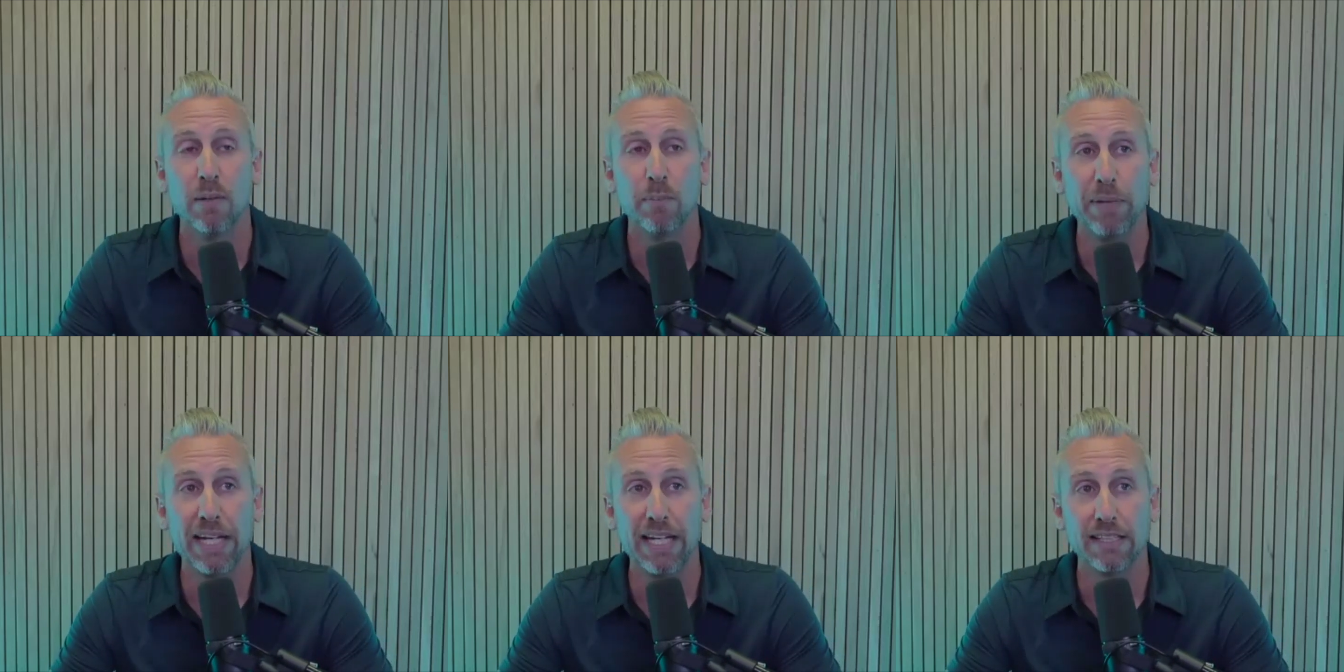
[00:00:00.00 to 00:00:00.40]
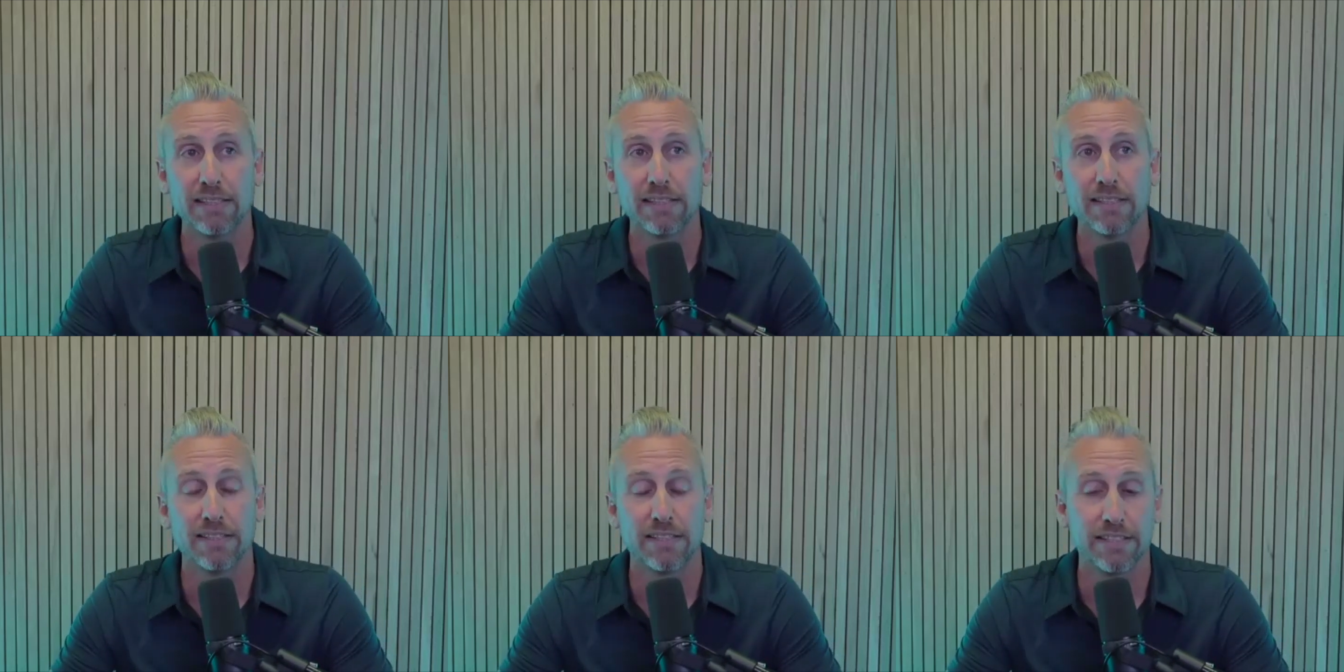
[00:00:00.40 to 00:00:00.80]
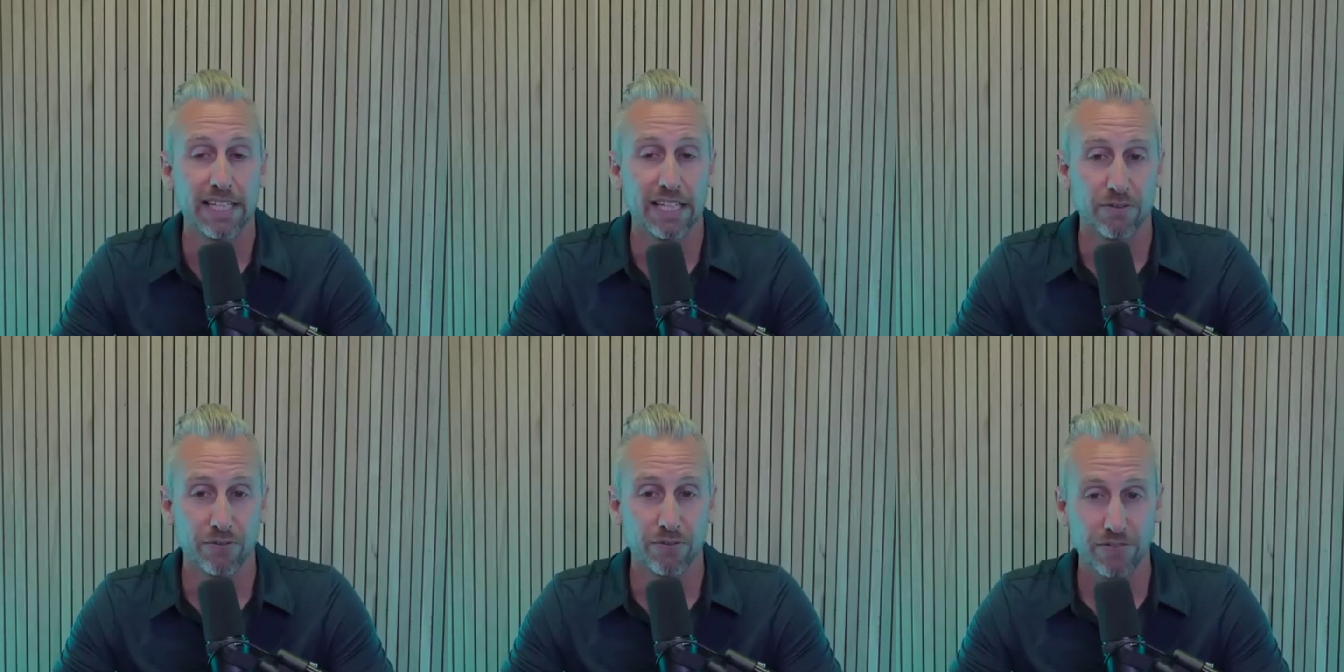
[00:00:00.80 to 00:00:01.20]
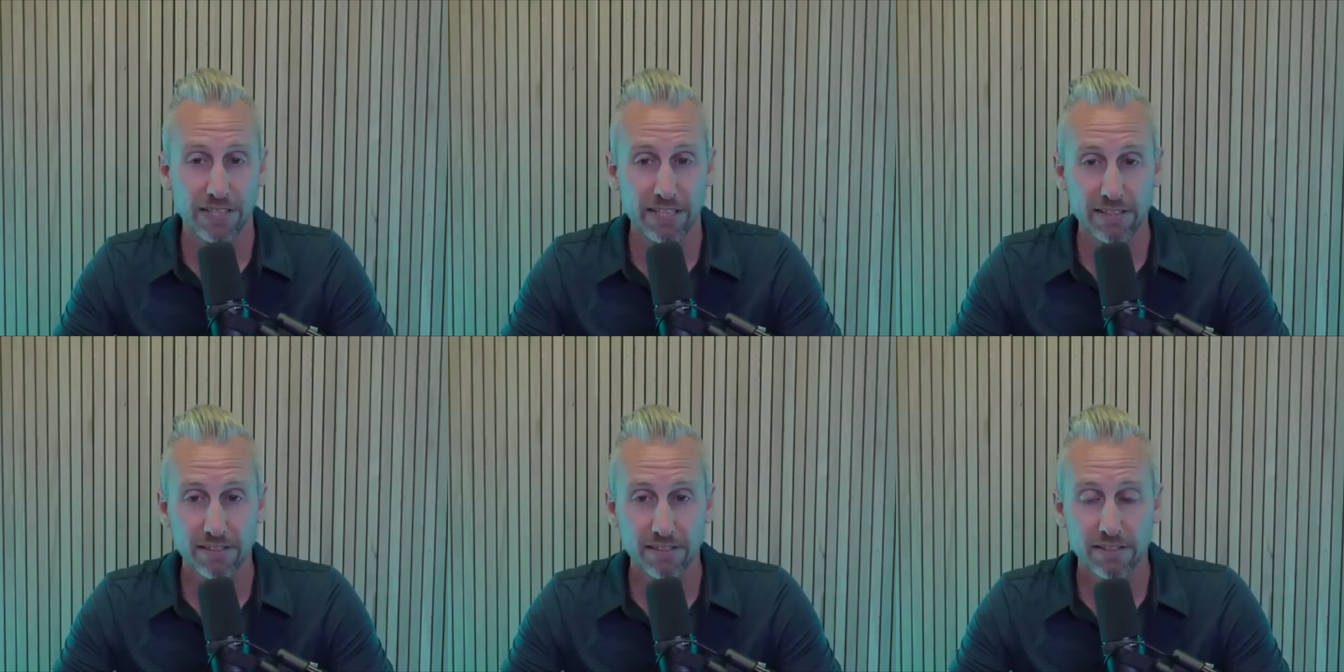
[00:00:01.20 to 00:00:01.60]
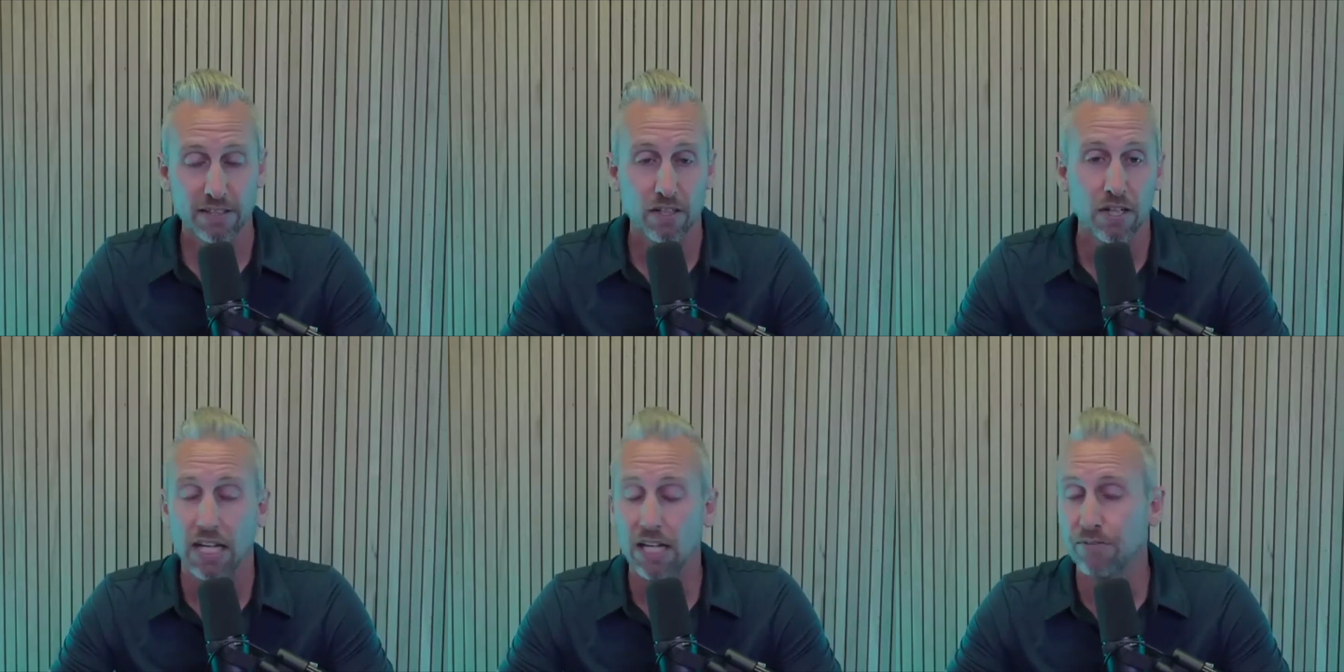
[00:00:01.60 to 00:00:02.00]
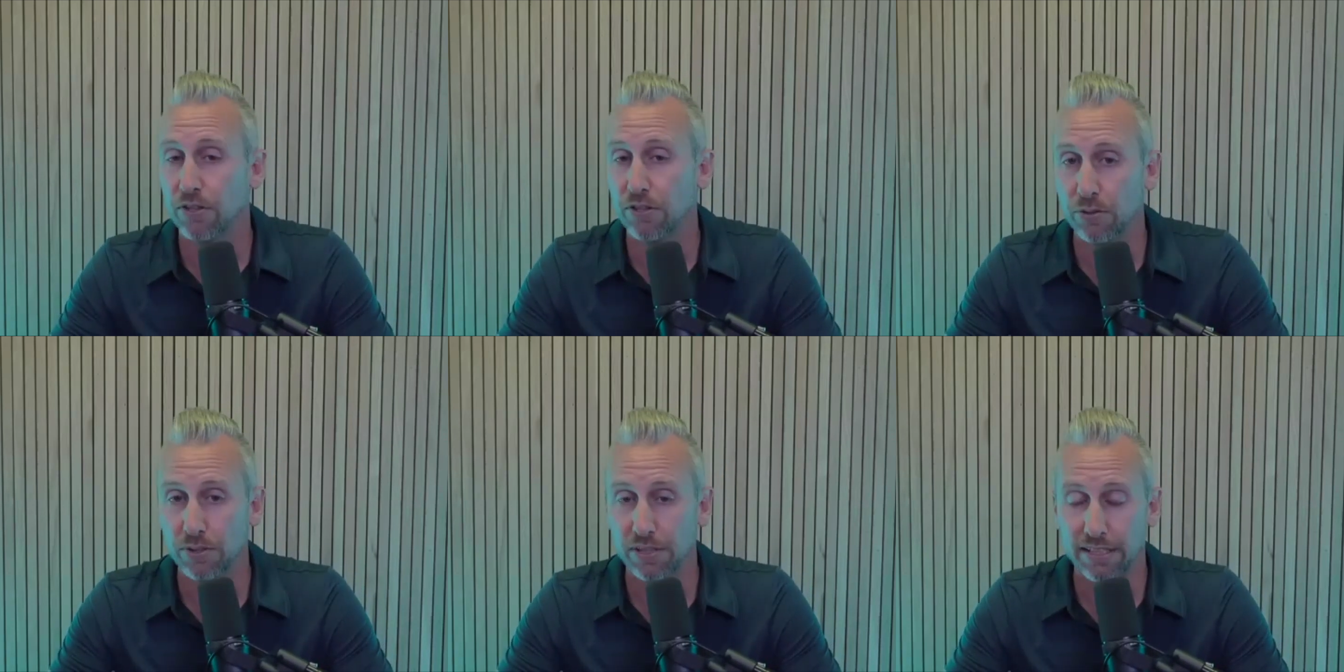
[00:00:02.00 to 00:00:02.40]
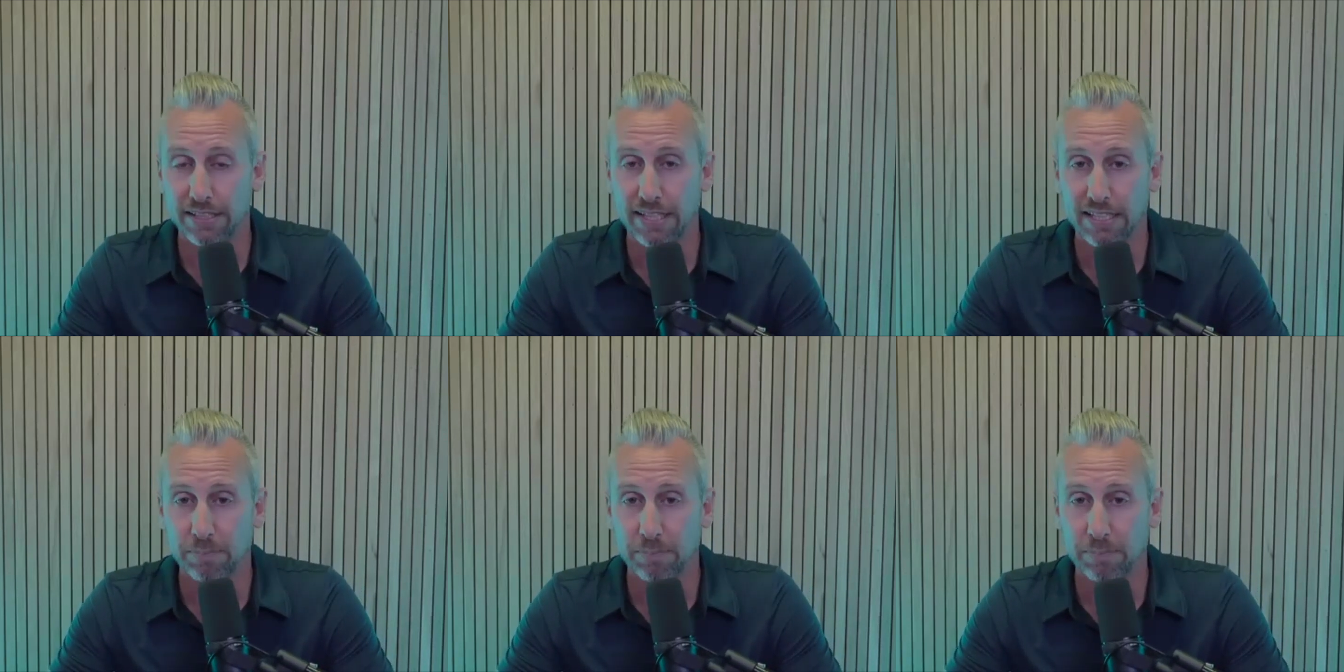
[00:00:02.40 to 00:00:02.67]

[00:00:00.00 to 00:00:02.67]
banks to take fees if they're using the